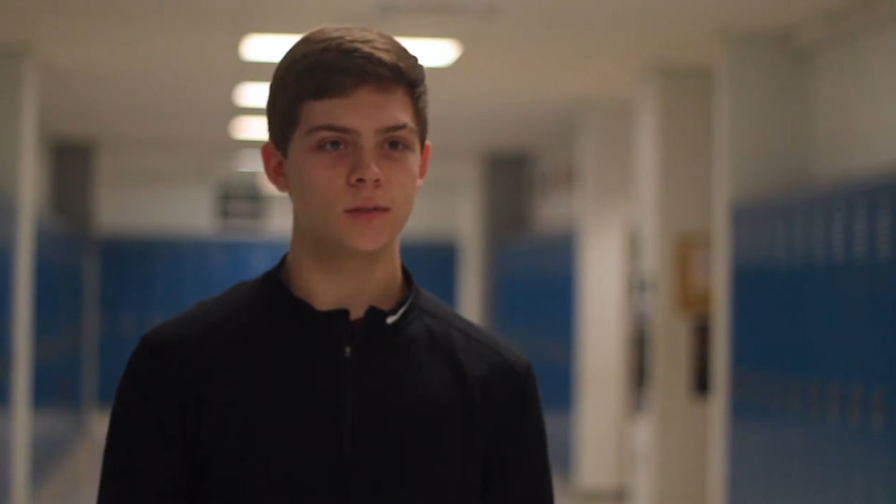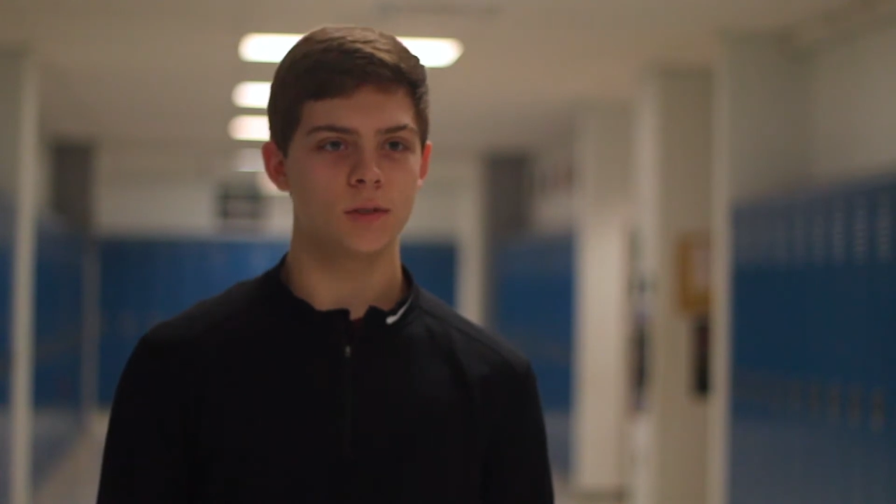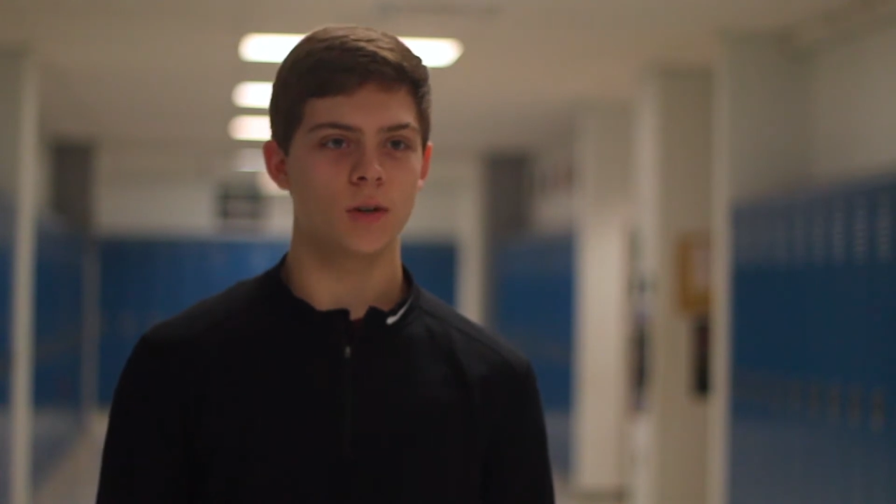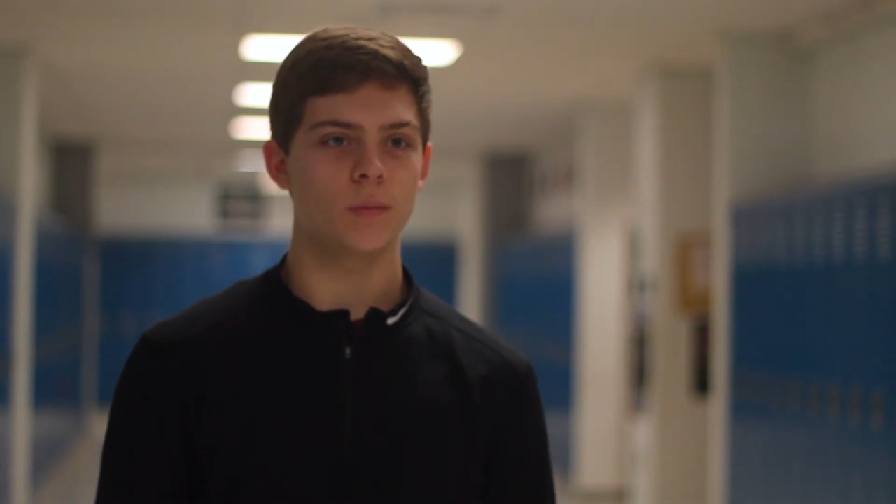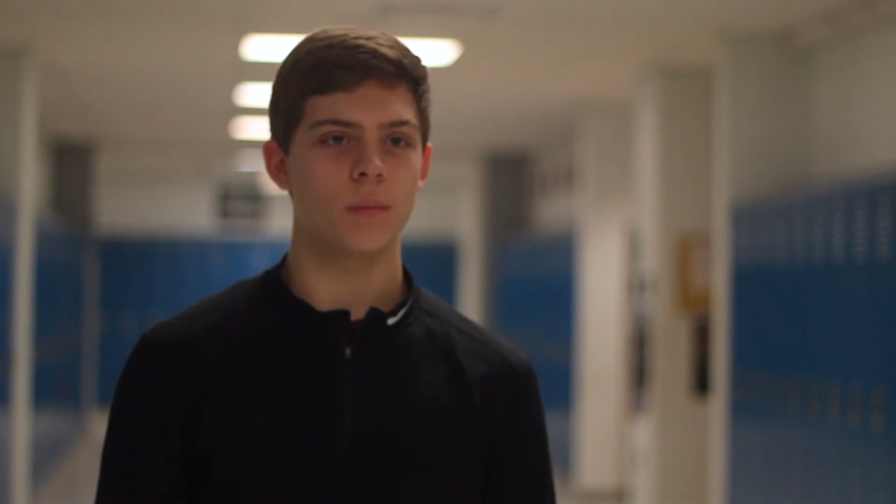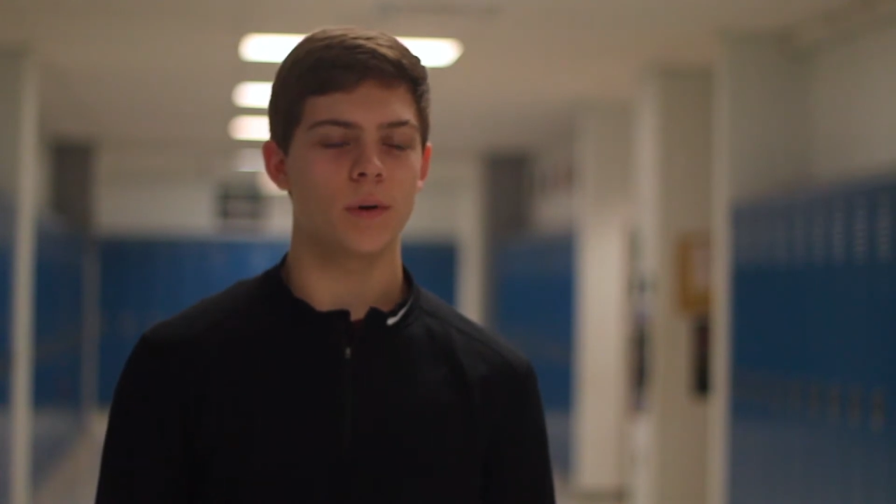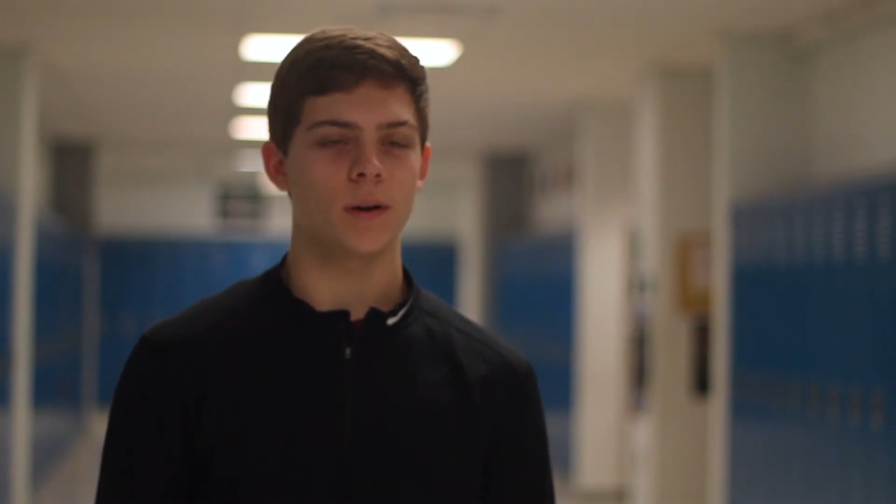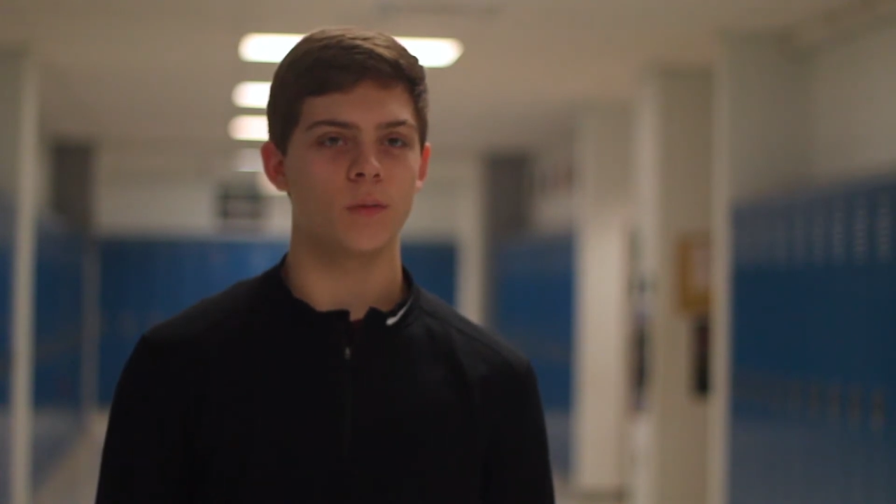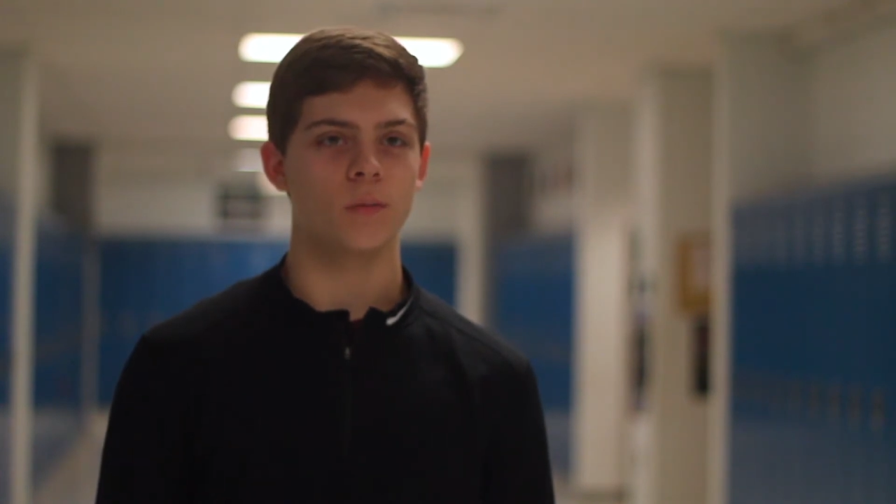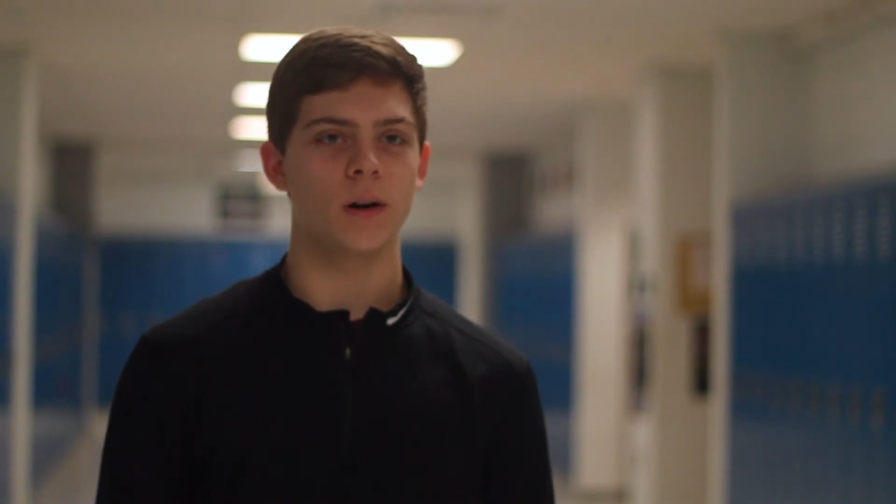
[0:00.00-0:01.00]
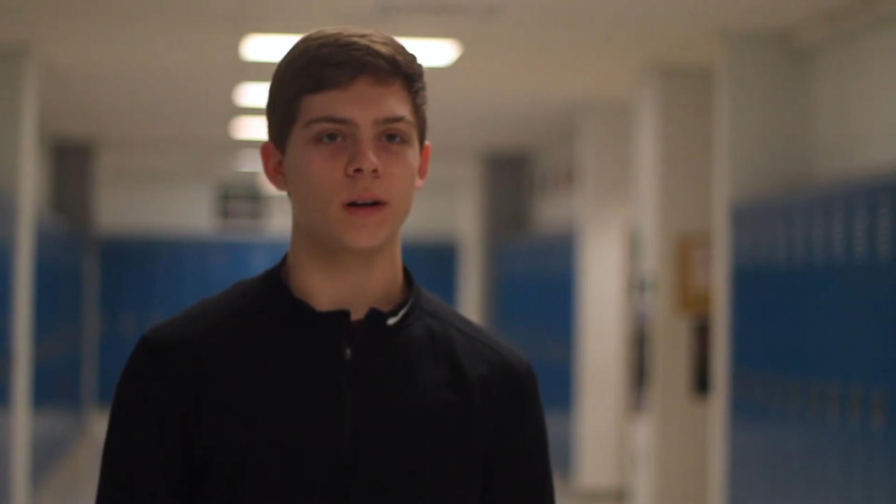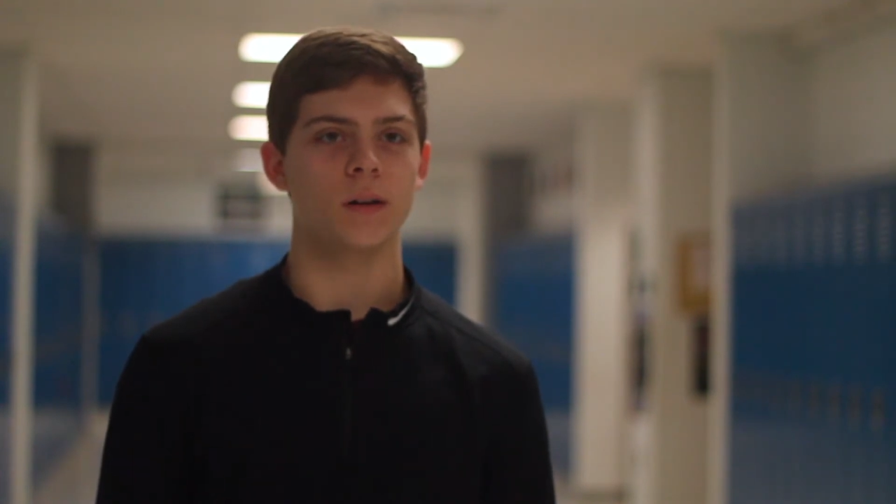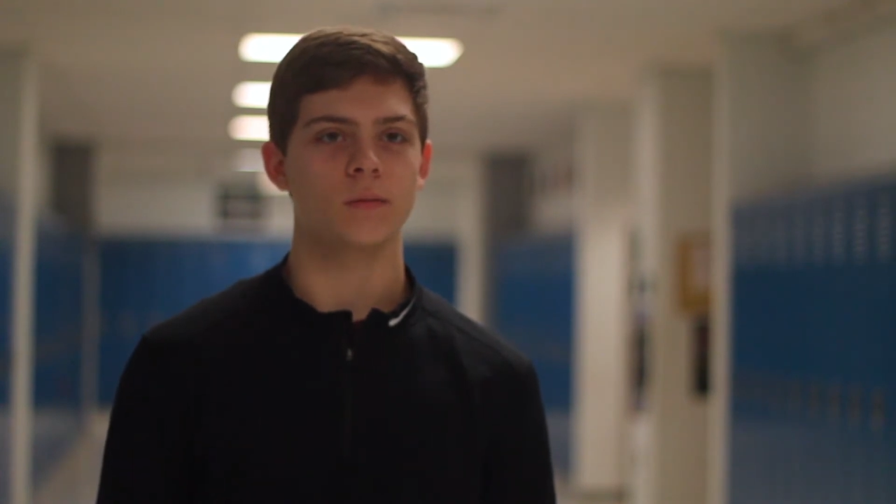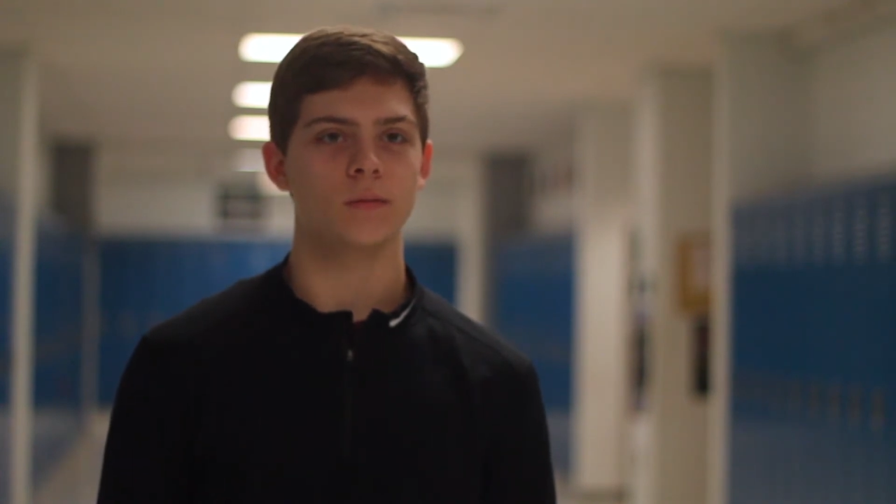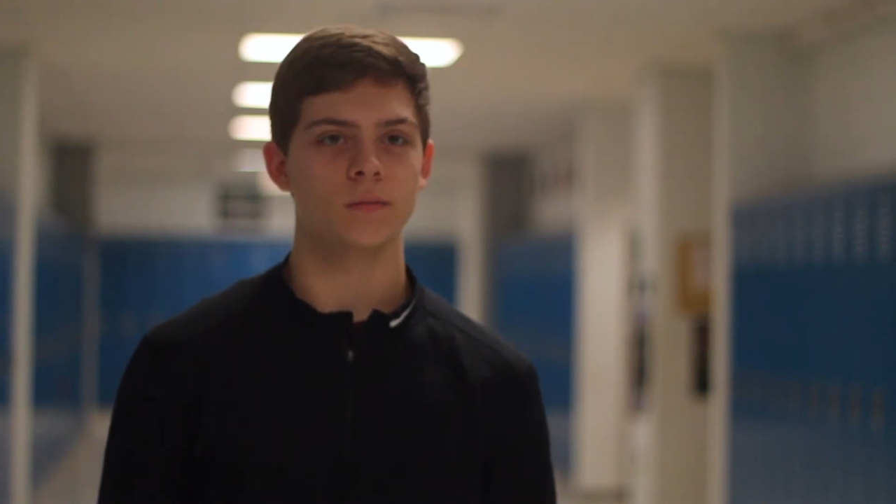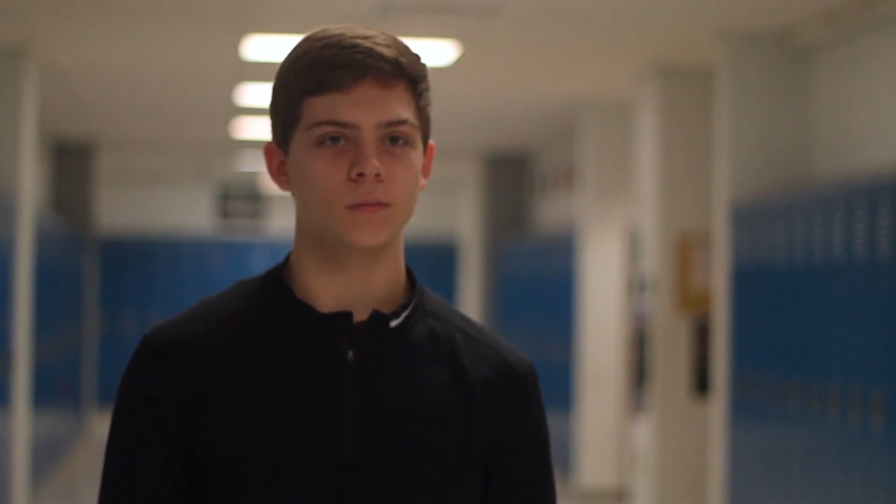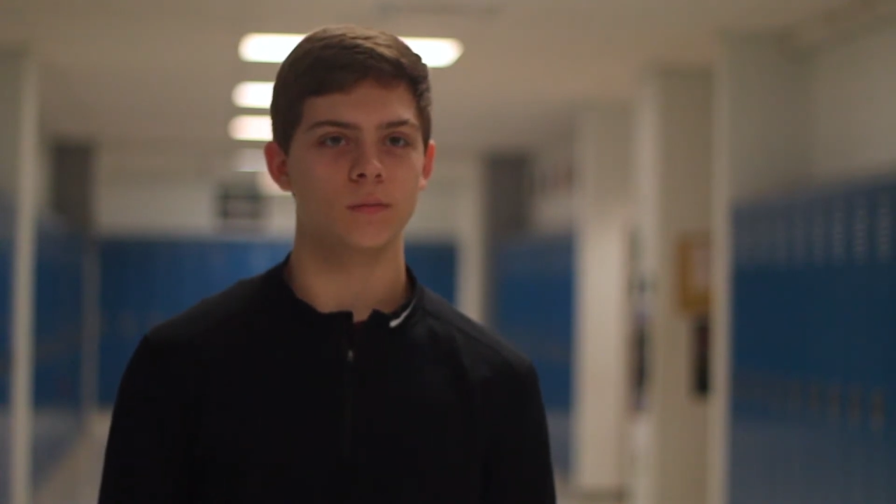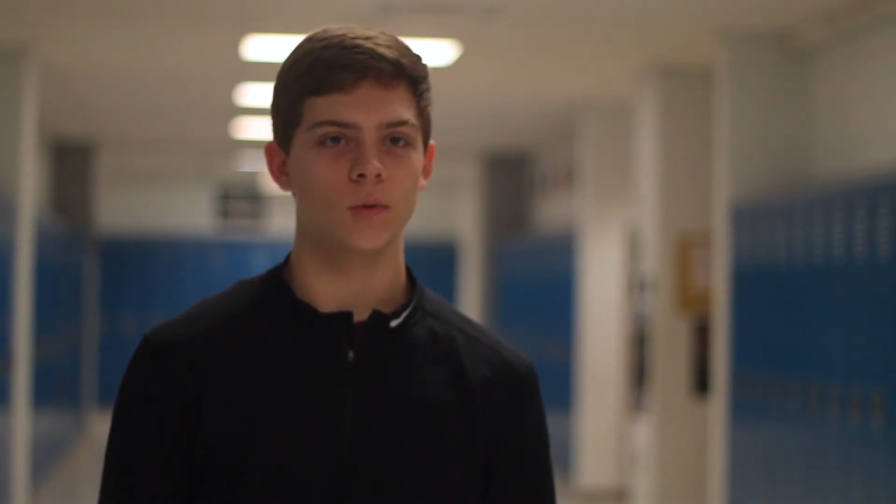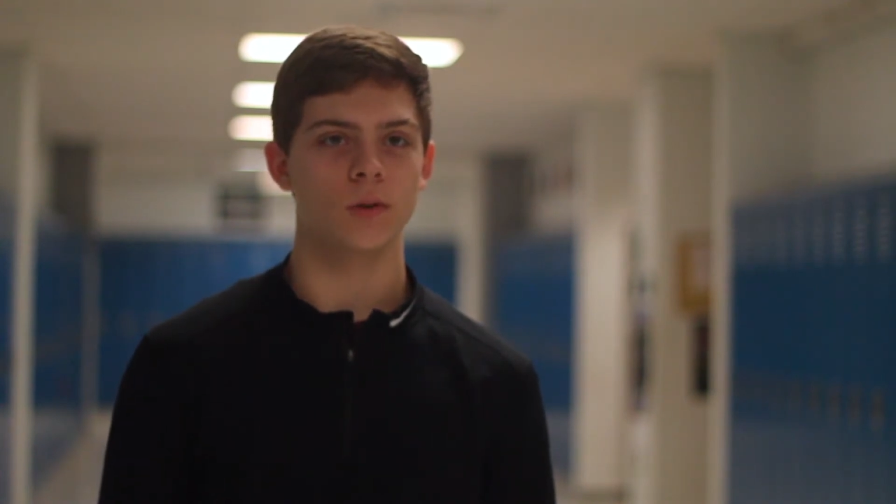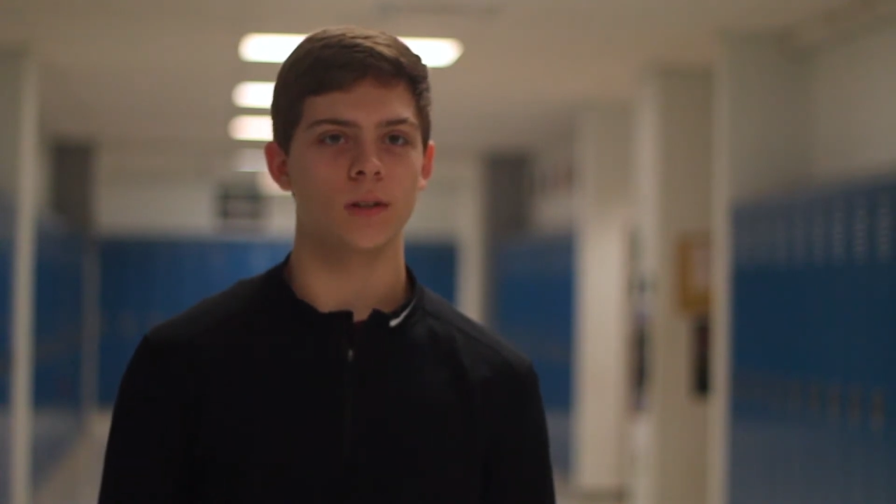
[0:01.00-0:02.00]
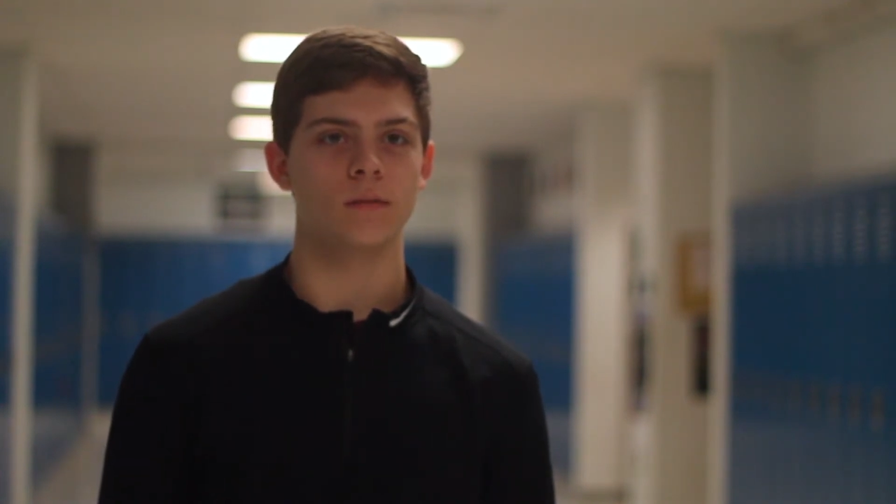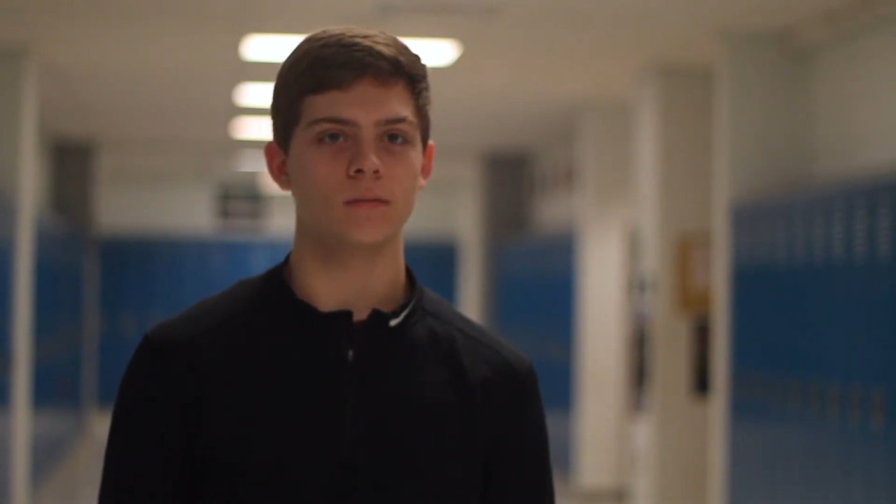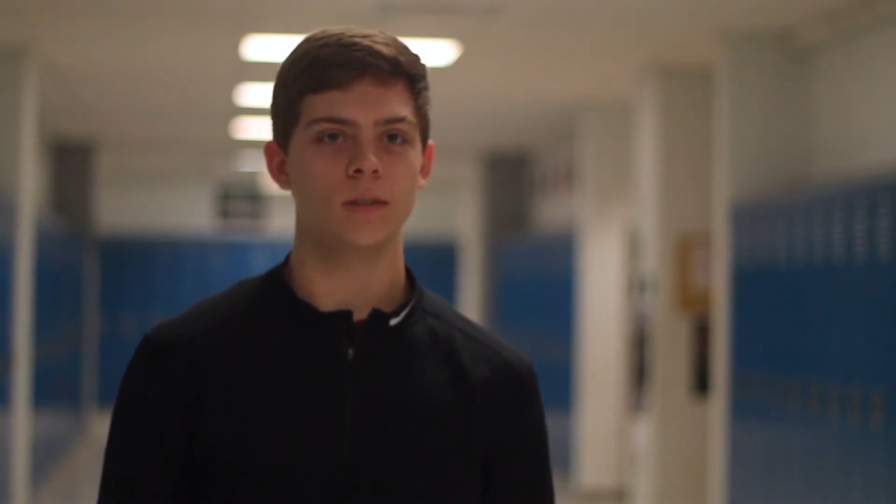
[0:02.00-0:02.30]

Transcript: to learn about my own body more than